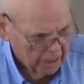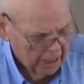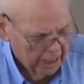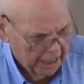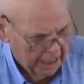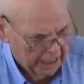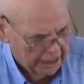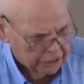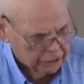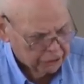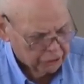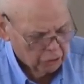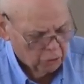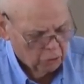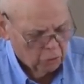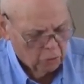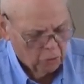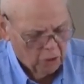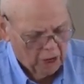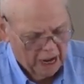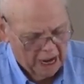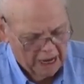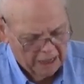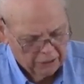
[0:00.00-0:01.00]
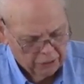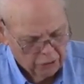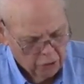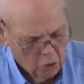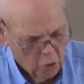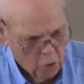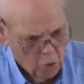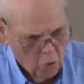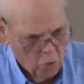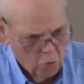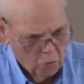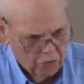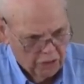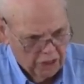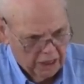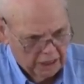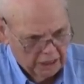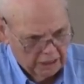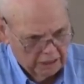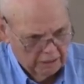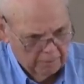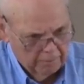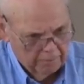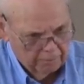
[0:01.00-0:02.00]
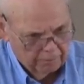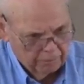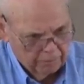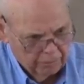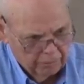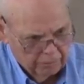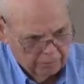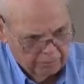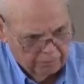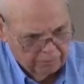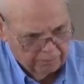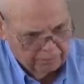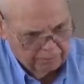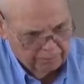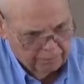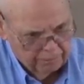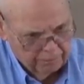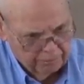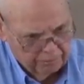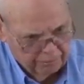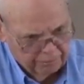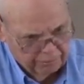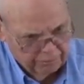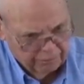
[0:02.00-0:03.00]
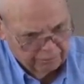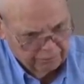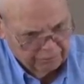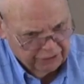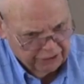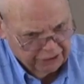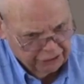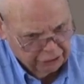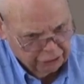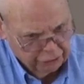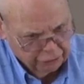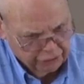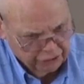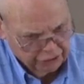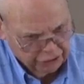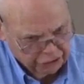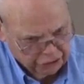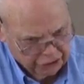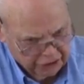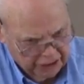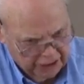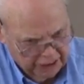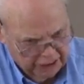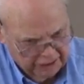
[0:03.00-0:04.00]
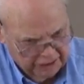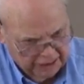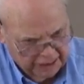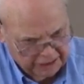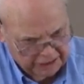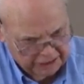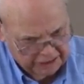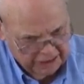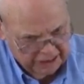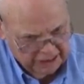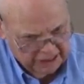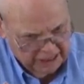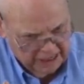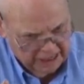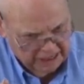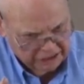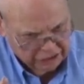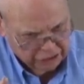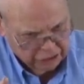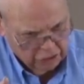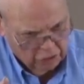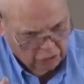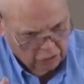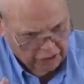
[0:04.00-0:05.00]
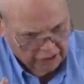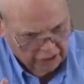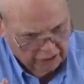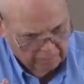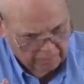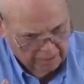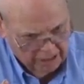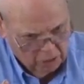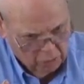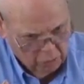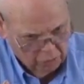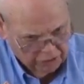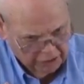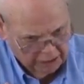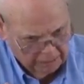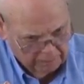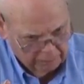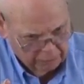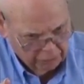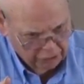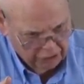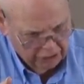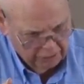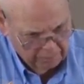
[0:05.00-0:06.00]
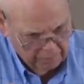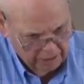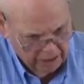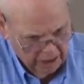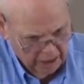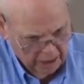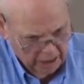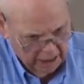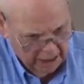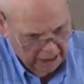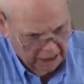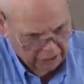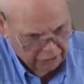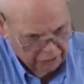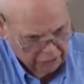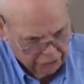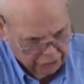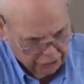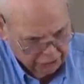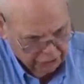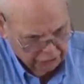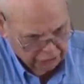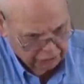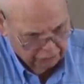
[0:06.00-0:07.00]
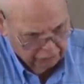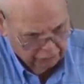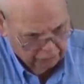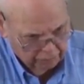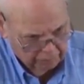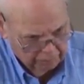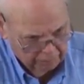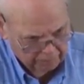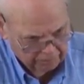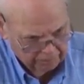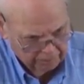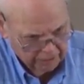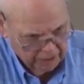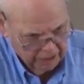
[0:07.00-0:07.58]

And so I know that that you can say that, that it's talking about when they put him in the tomb.